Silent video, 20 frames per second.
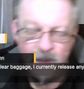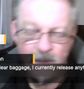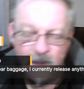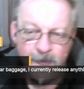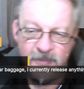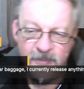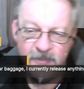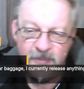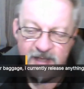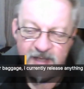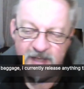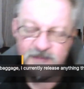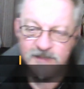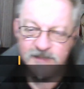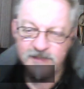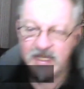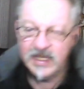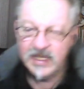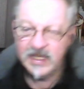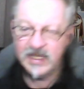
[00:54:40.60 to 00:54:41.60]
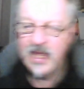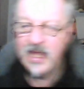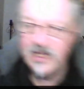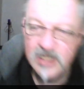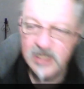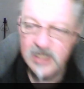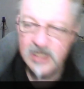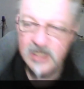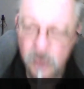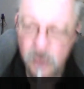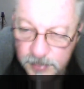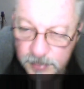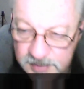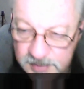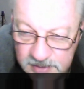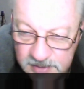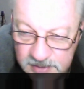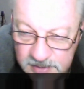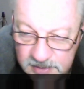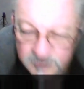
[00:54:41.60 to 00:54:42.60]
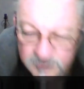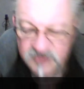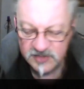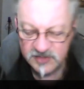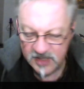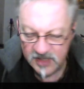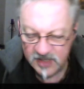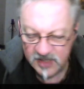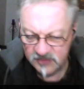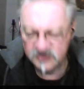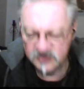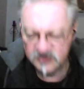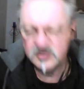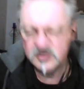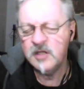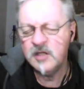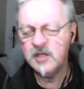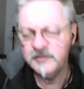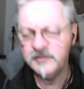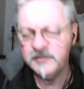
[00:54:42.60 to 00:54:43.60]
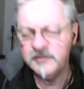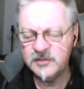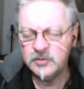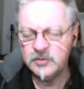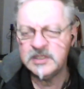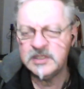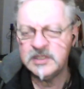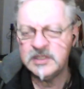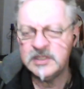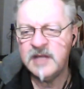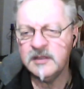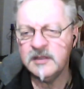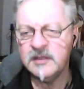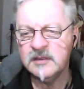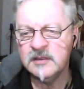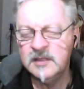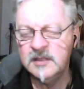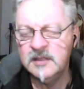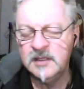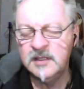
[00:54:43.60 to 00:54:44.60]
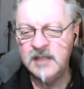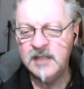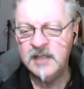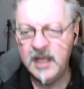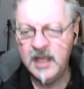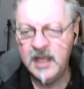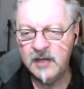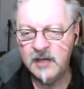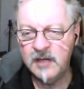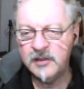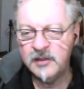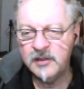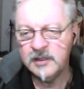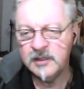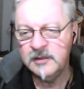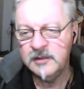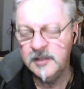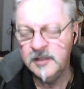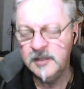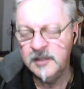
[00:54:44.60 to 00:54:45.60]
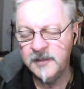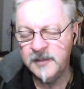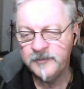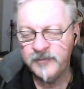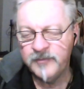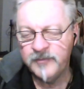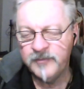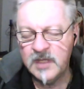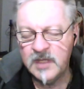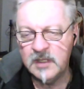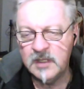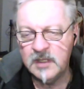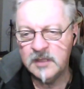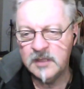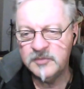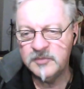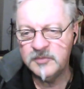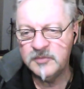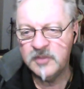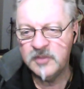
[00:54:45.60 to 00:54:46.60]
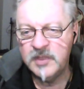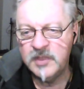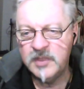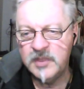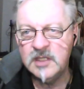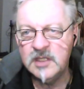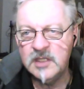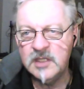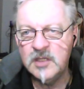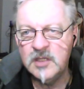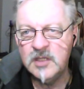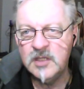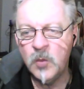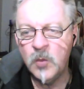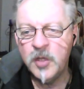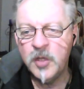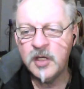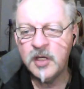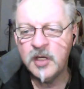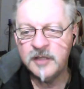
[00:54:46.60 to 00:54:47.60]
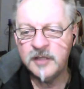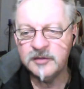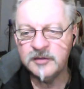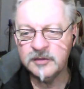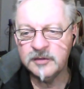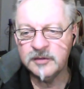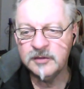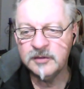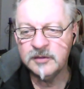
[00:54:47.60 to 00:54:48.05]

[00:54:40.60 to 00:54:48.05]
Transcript: That can help. This takes us kind of into another area. So in the work I do,